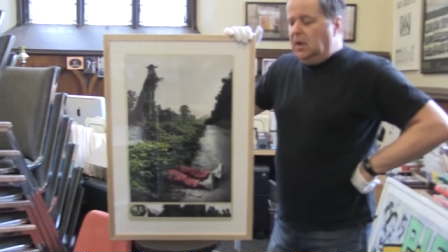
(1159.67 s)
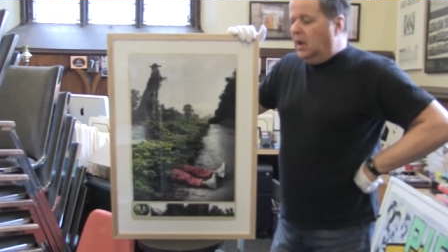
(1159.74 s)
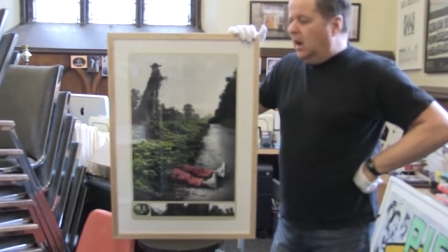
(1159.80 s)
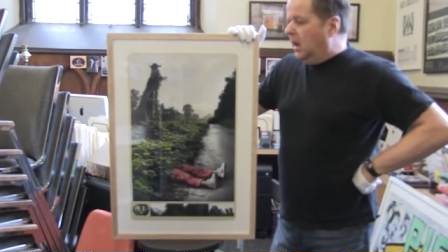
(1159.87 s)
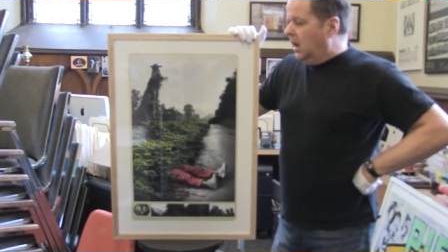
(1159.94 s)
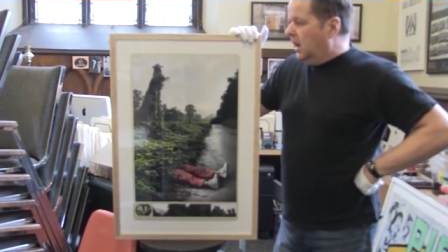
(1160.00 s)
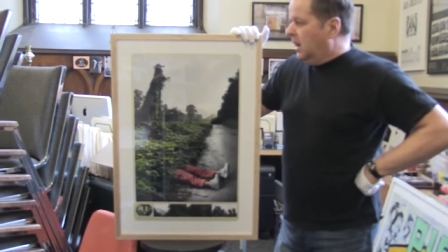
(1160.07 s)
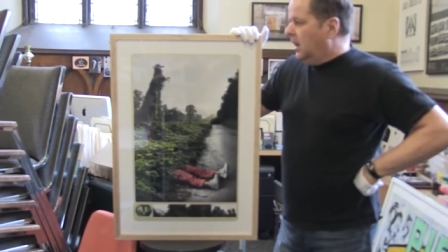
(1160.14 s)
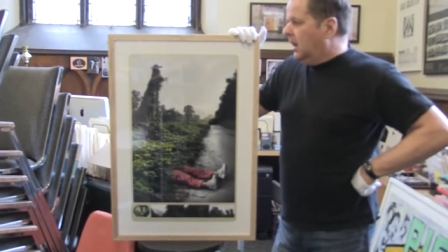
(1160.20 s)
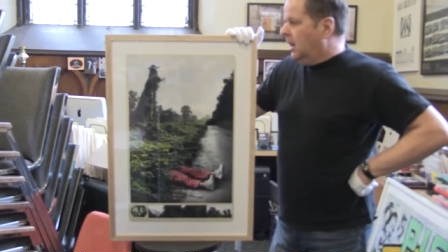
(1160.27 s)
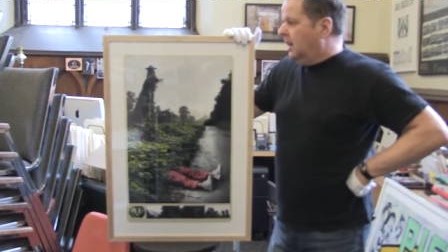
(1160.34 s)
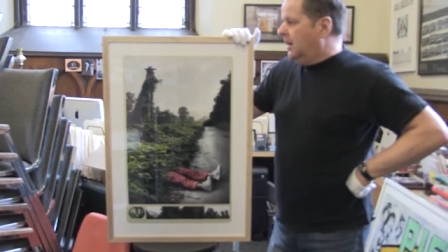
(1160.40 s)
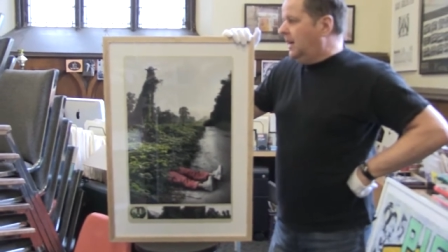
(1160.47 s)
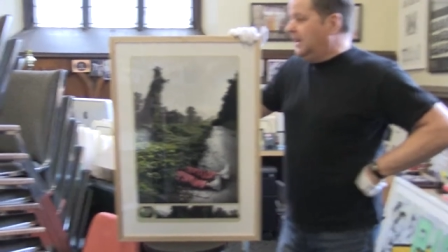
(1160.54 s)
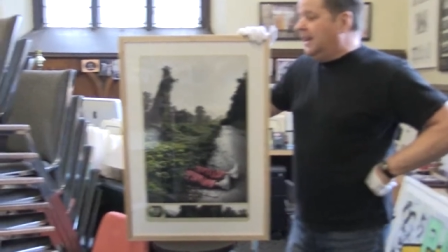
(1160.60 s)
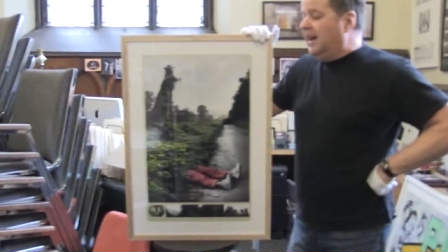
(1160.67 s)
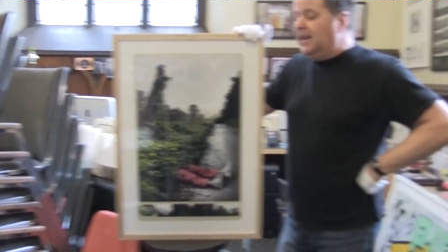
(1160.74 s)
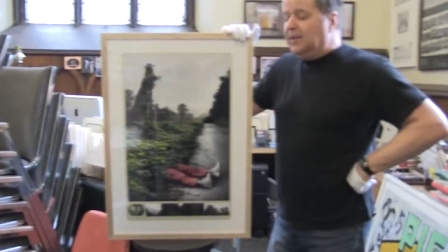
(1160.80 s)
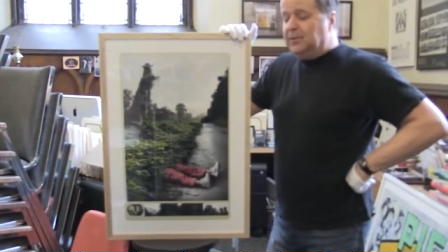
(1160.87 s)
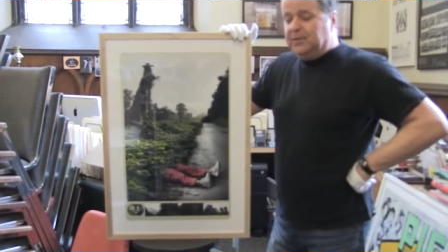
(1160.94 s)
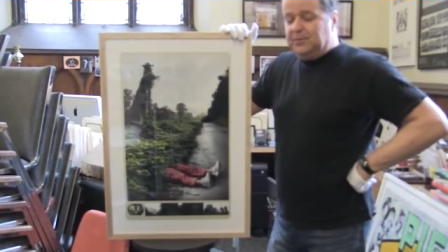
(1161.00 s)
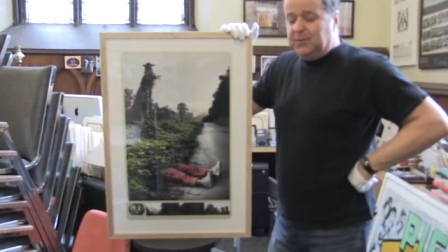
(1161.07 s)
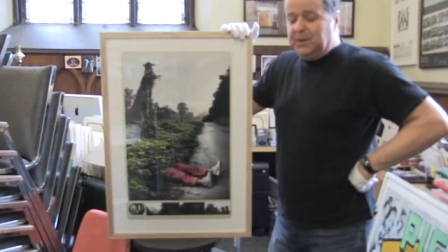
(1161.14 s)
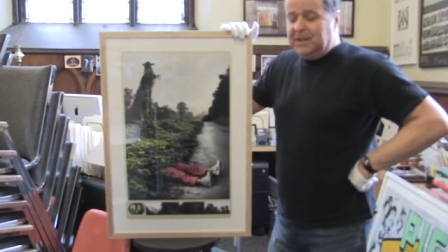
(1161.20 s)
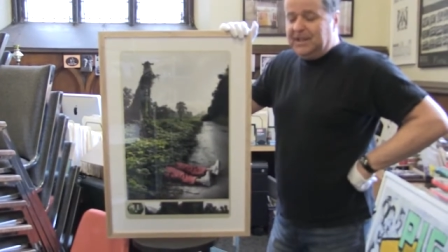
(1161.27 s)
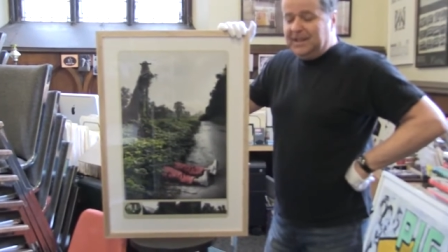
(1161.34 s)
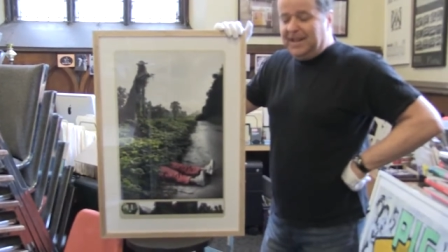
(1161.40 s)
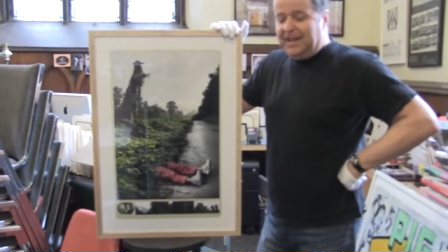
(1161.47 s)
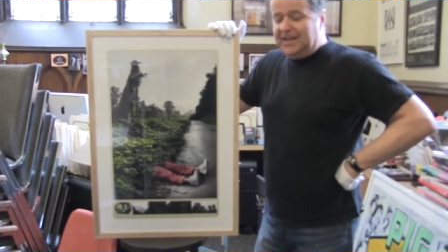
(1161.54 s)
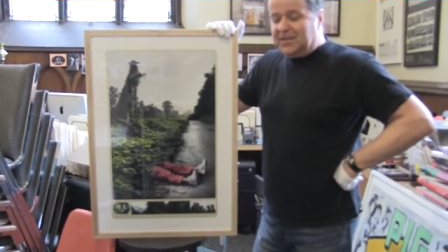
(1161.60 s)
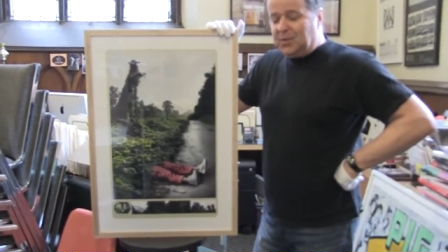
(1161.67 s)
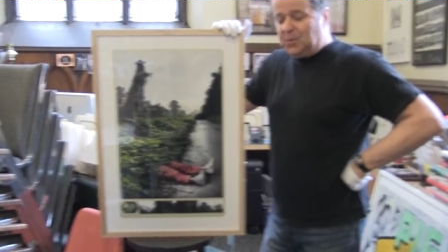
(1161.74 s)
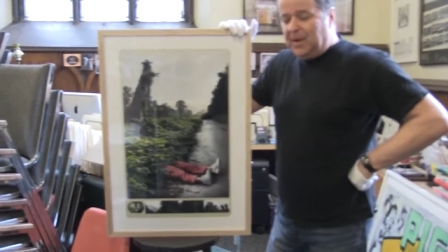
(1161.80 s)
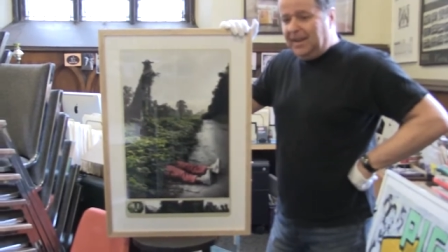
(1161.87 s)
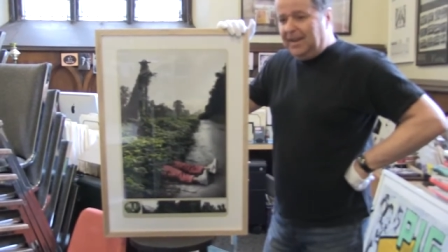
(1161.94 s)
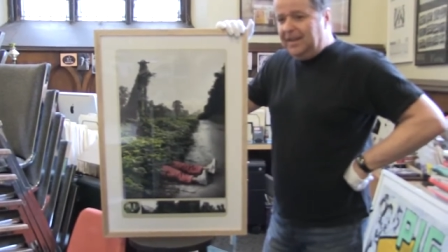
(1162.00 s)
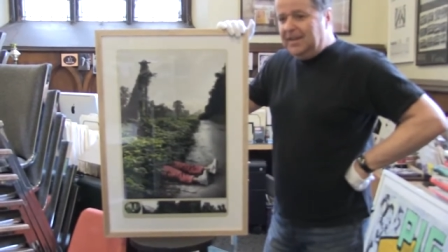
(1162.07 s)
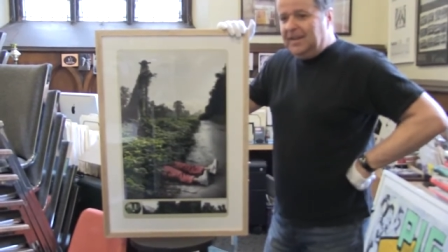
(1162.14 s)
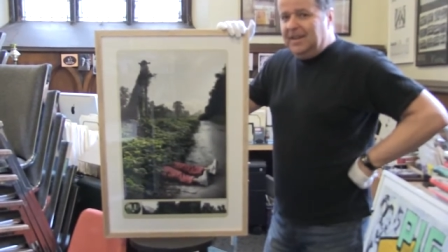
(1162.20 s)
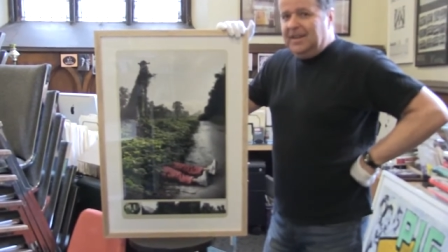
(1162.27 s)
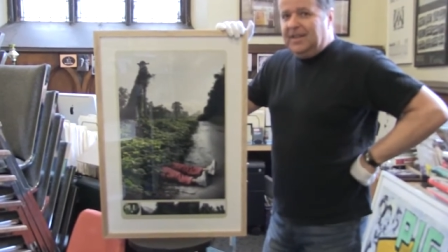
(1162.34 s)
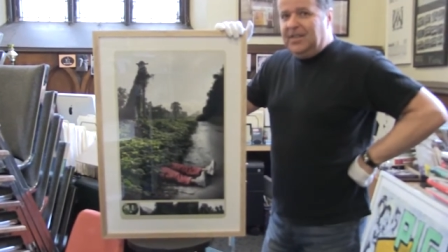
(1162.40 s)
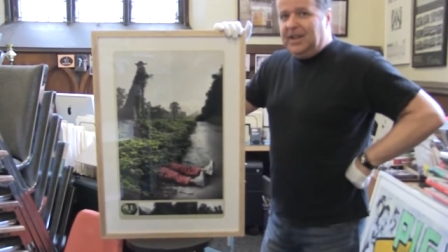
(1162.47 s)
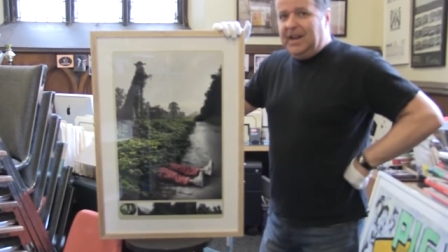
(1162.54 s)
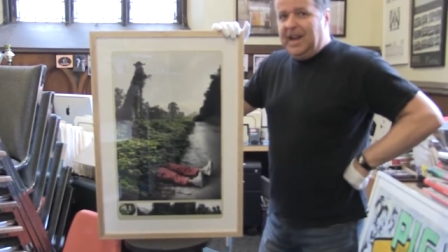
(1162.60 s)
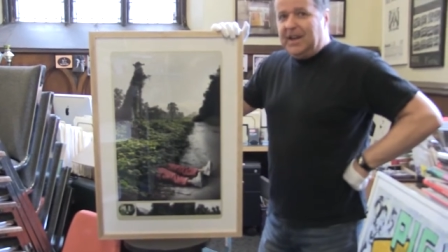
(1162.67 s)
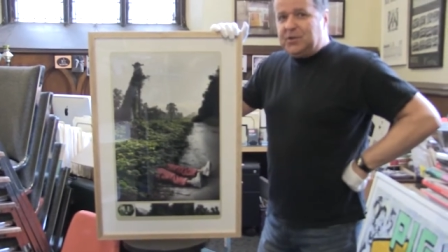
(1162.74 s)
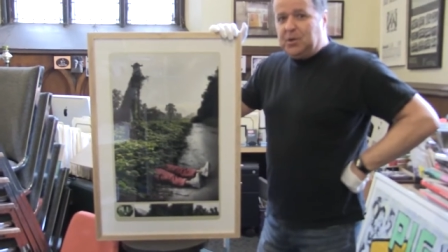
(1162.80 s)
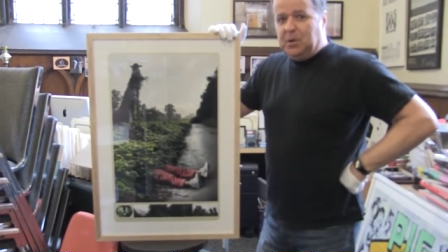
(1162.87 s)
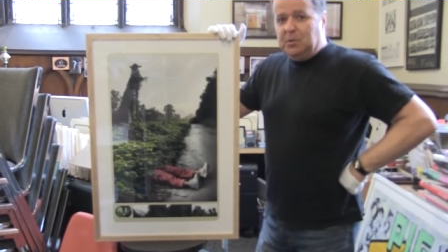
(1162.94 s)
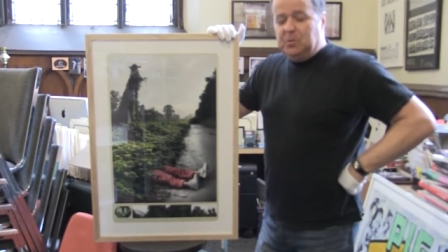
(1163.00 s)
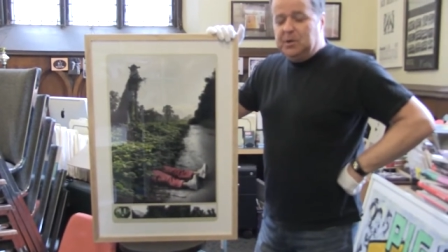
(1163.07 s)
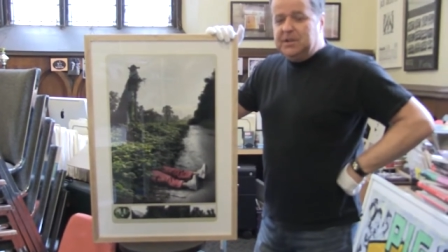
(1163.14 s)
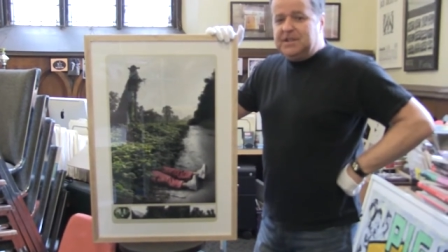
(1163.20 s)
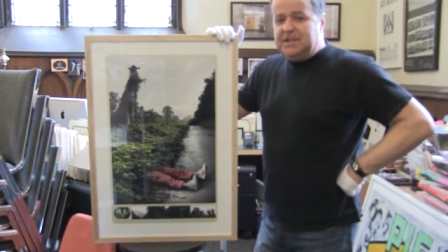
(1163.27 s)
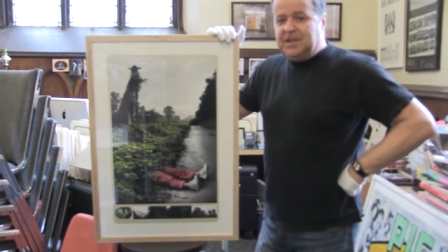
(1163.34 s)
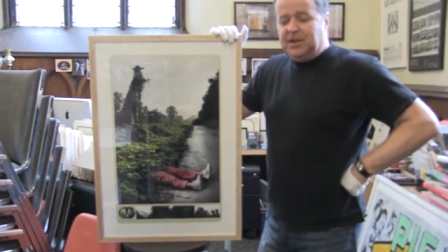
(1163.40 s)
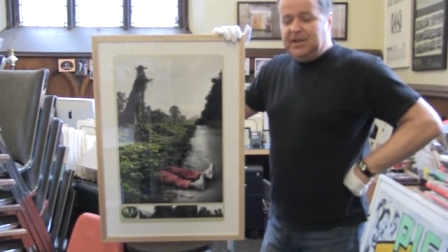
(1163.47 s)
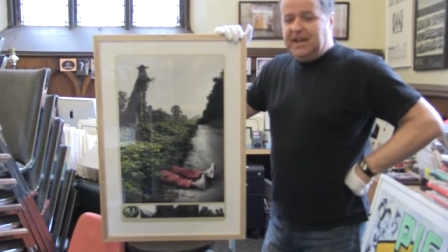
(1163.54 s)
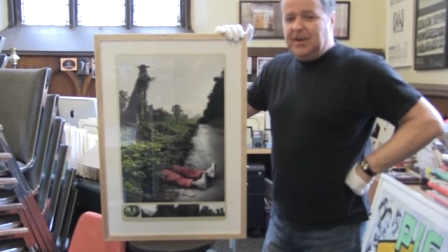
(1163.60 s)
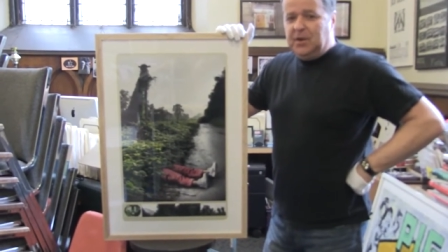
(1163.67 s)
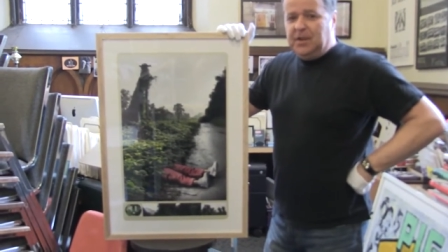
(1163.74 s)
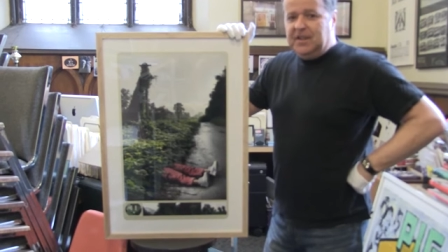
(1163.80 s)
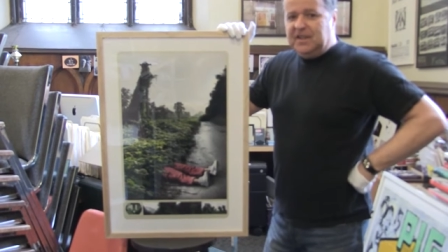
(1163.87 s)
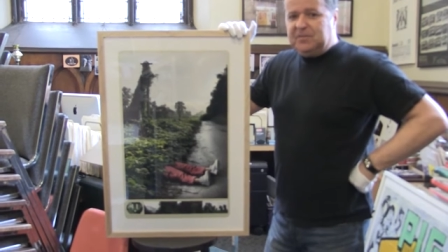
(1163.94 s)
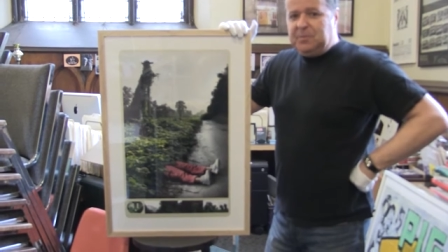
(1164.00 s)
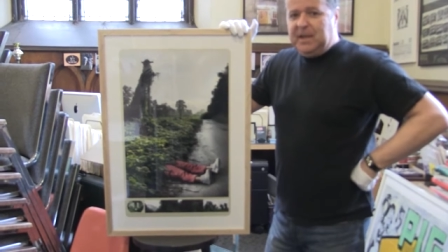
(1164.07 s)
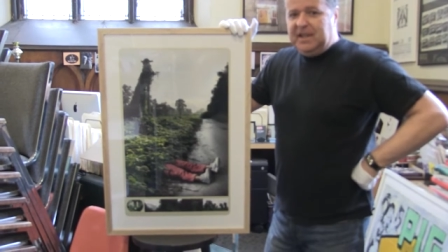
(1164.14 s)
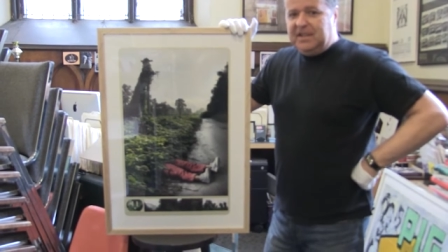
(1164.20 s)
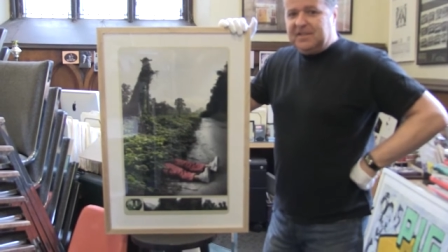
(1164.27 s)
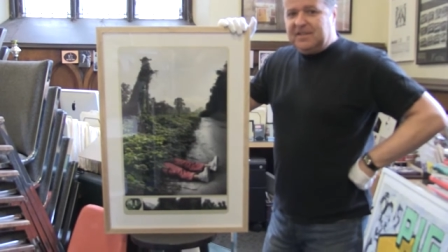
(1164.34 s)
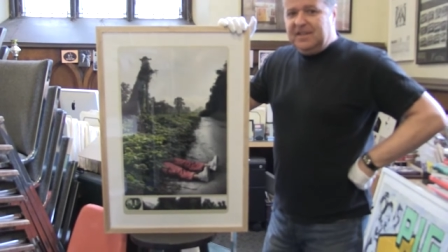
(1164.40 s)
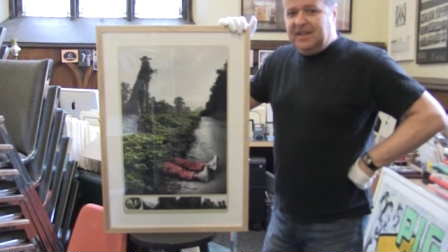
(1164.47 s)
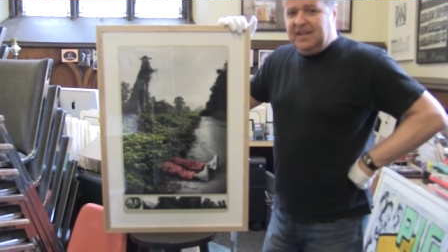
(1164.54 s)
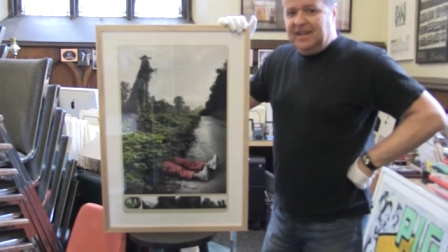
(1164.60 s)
I kind of really like the way the natural wood turned out on this piece.